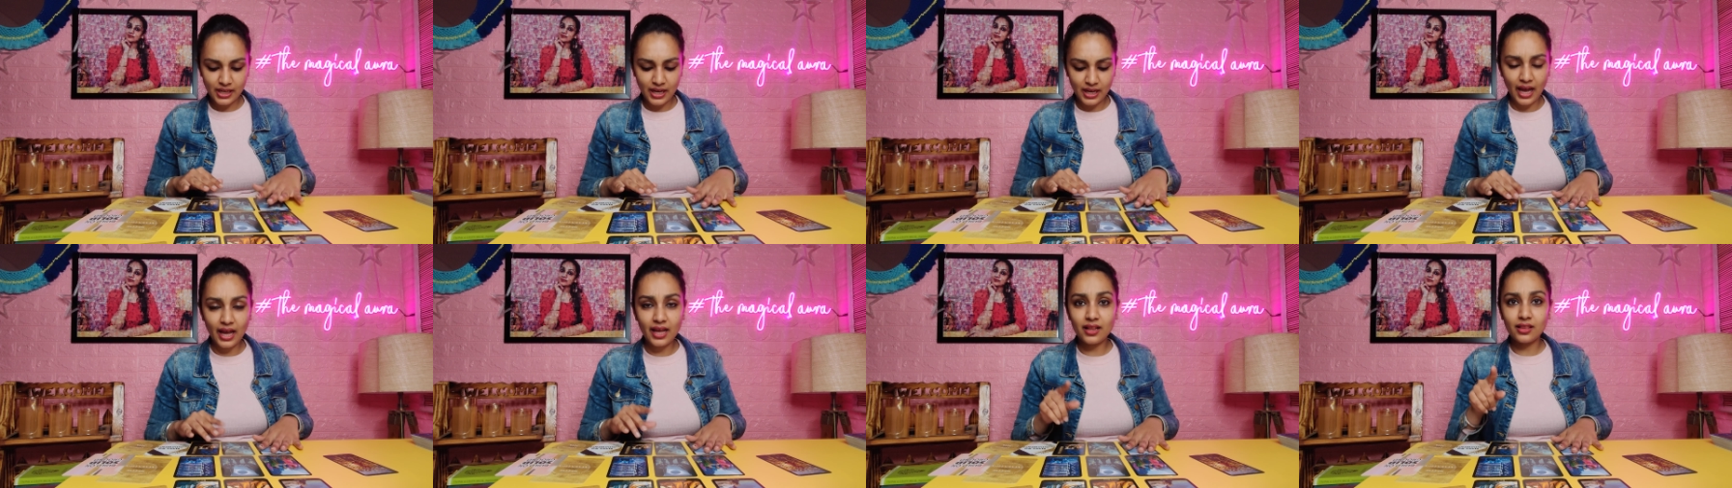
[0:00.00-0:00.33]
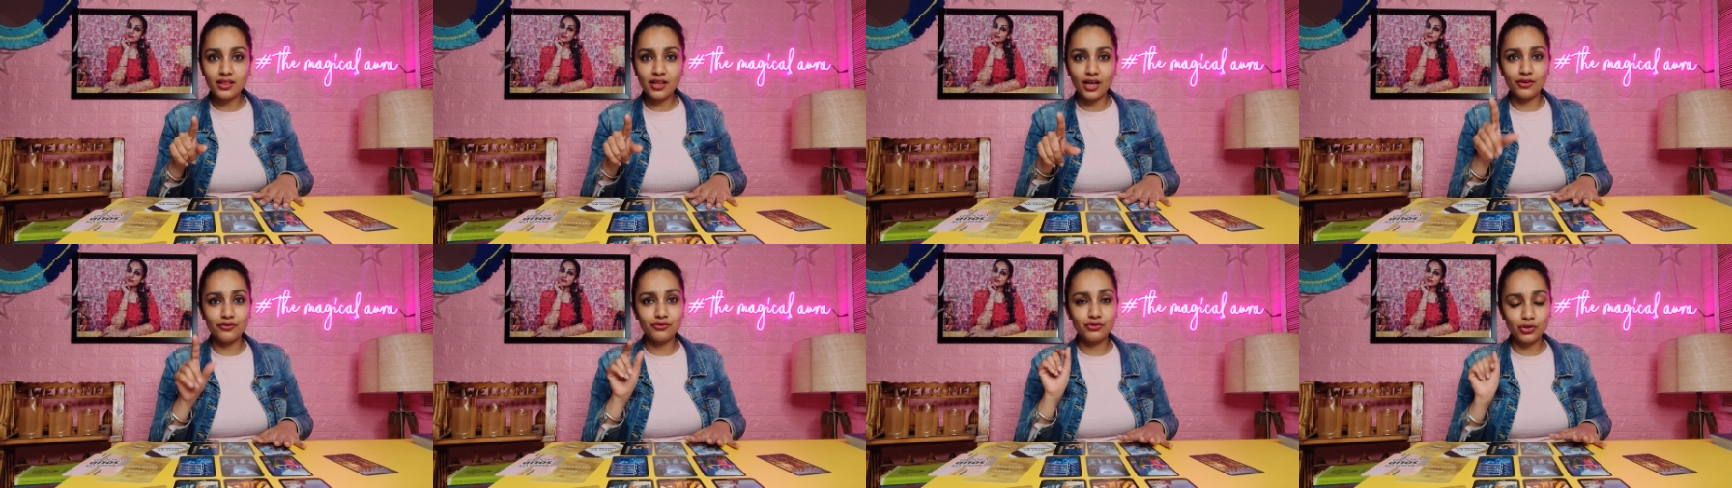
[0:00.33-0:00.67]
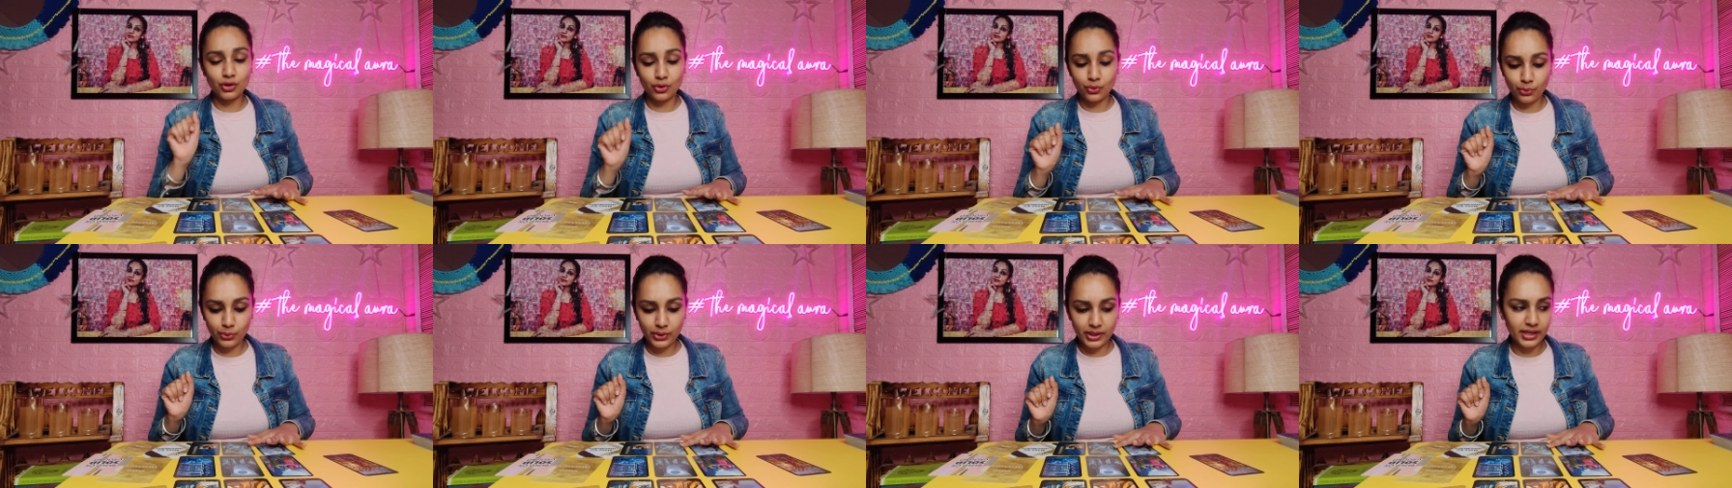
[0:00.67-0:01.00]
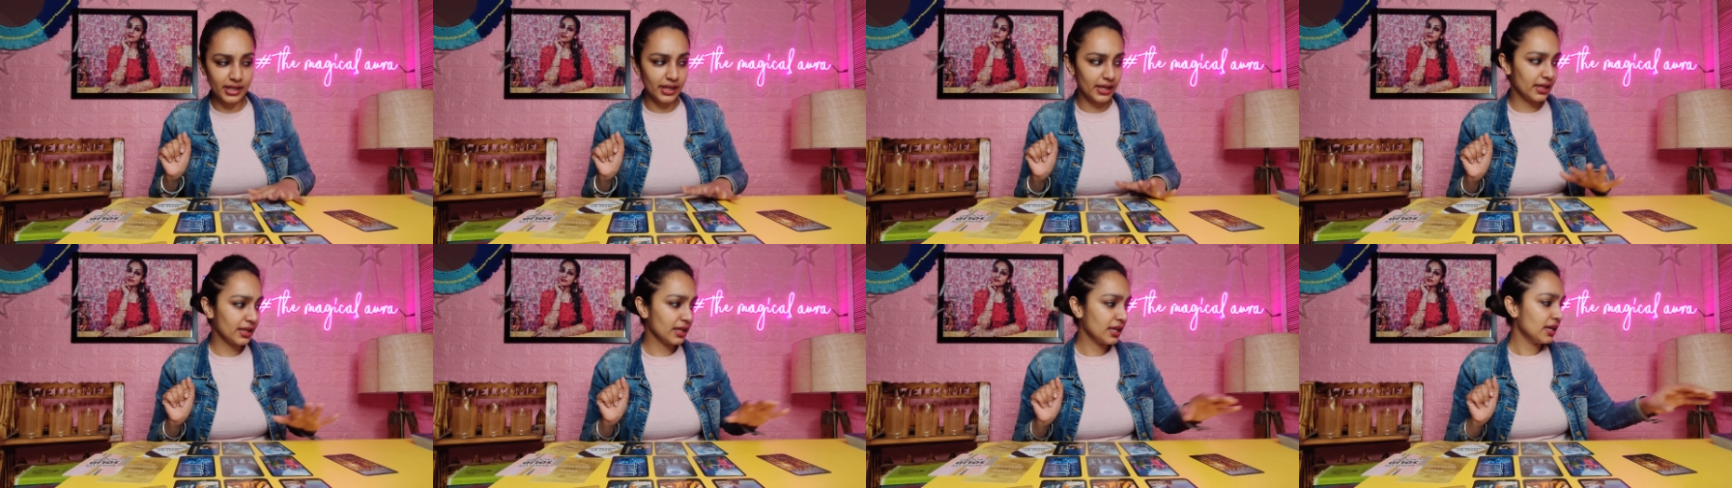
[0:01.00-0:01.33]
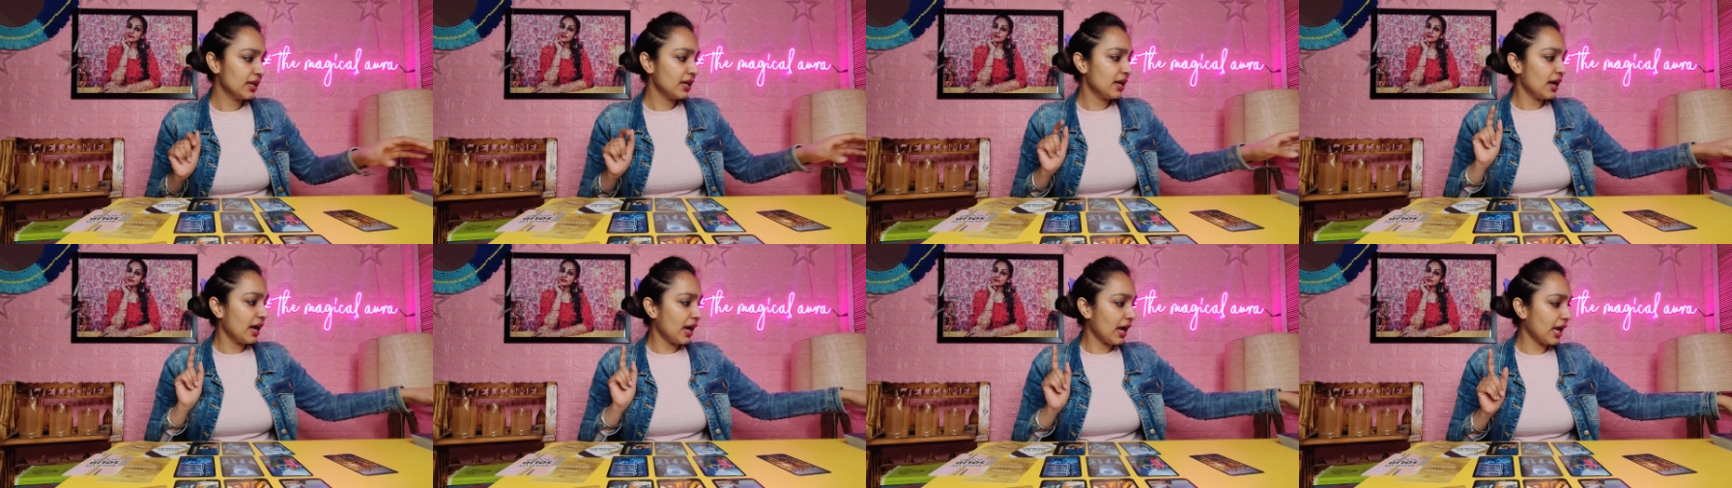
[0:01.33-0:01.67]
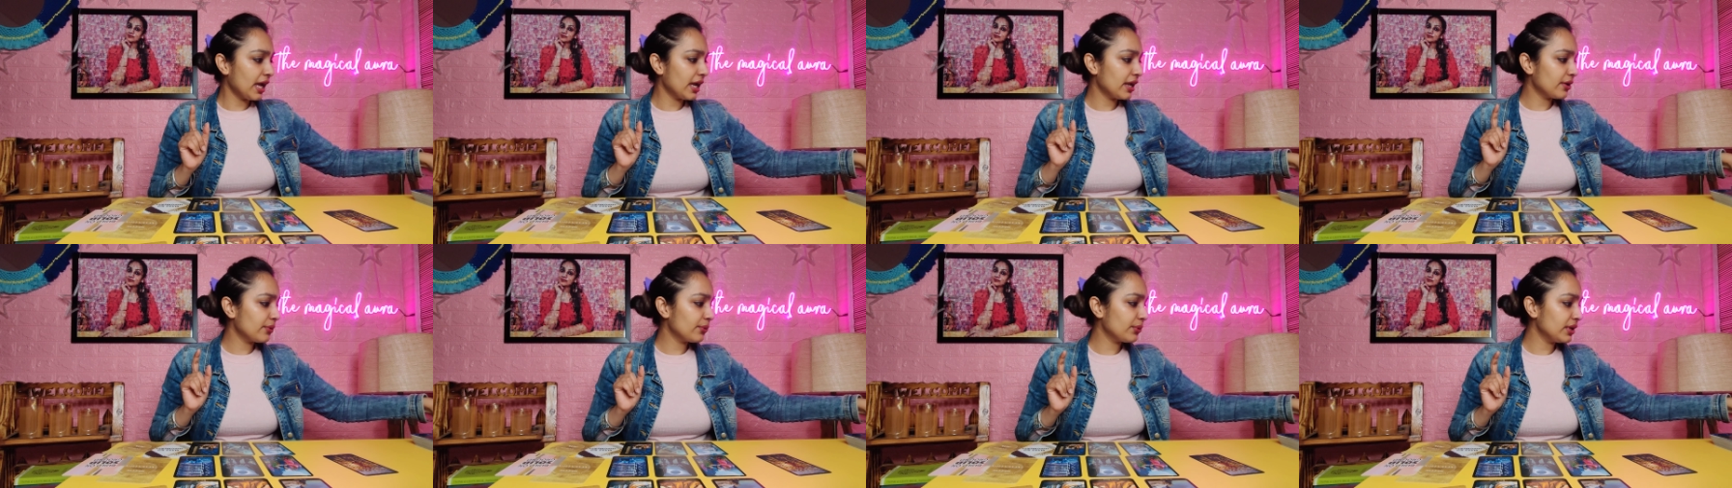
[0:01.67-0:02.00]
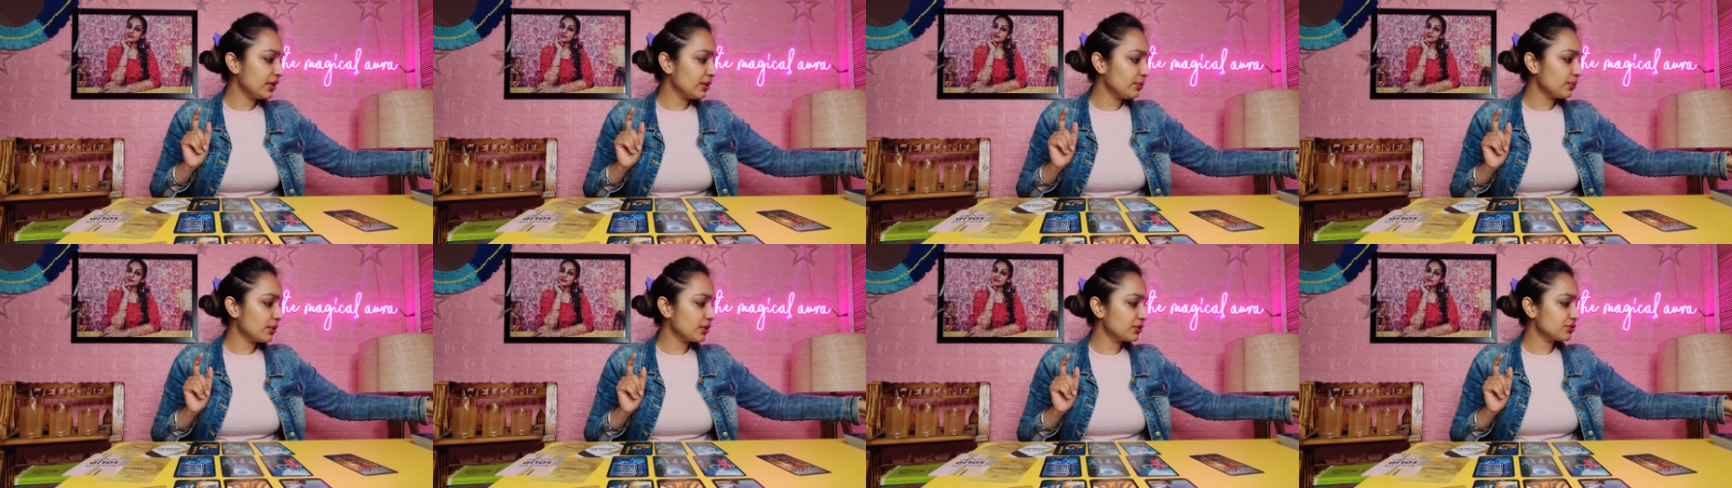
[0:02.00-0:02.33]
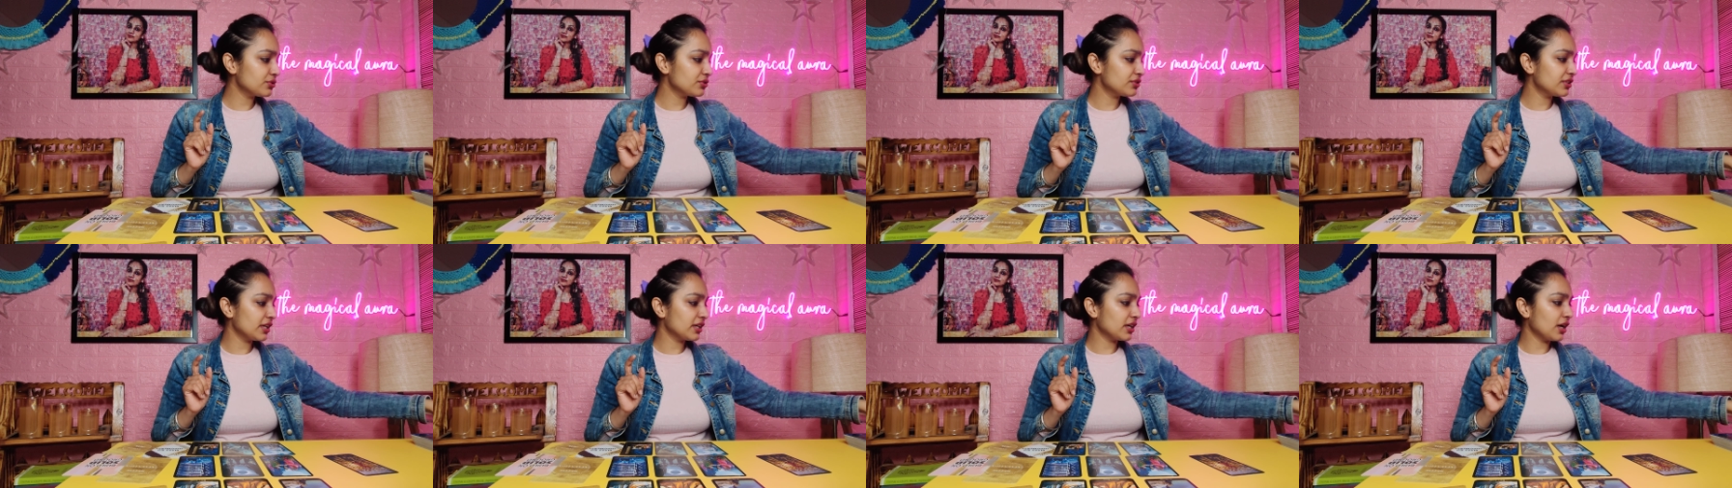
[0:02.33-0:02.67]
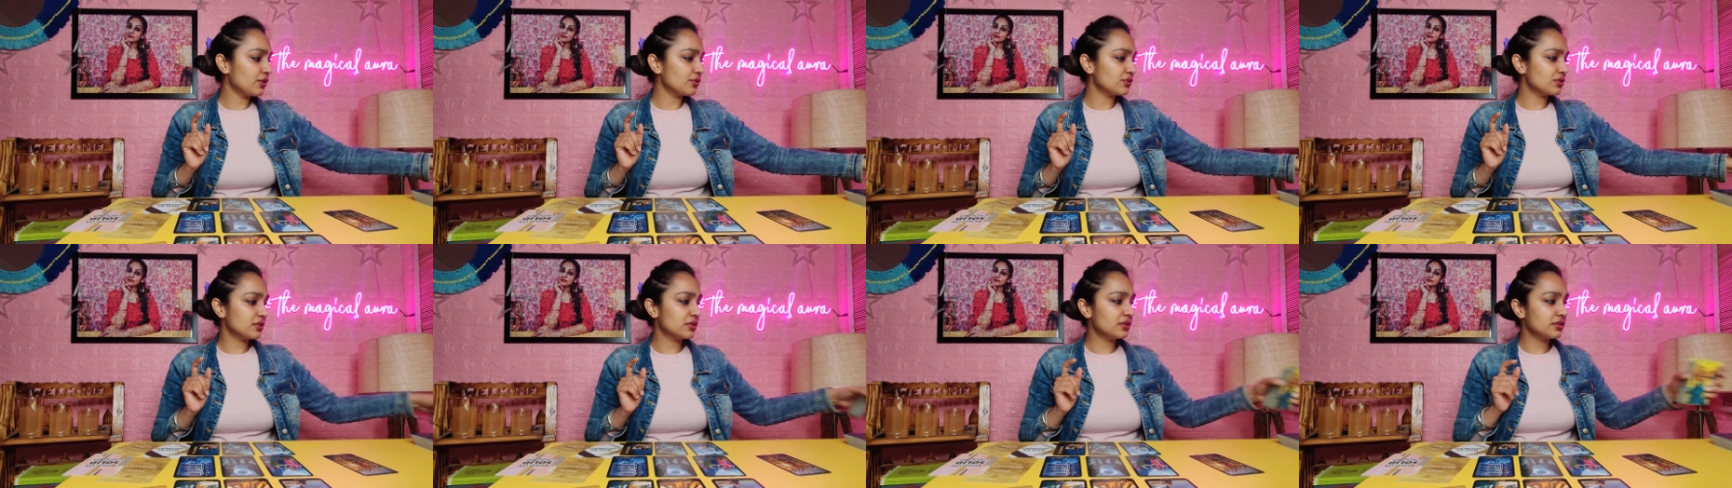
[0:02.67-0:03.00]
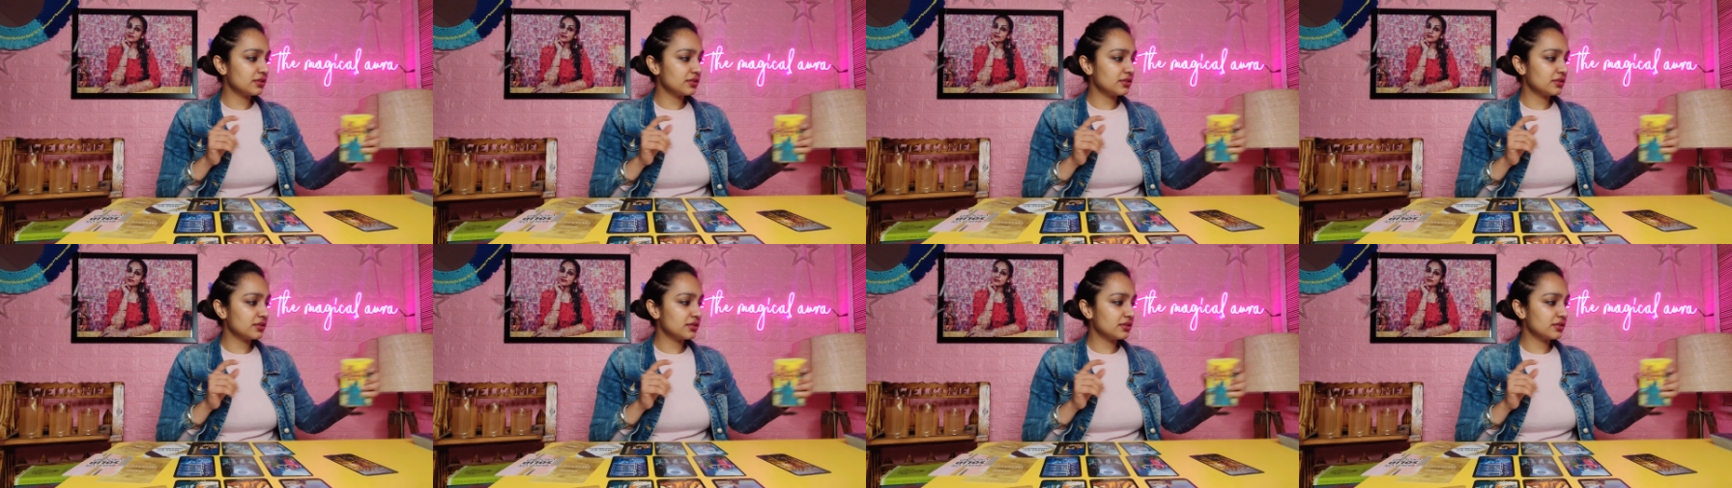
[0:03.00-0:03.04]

I love your reading. I really want to take out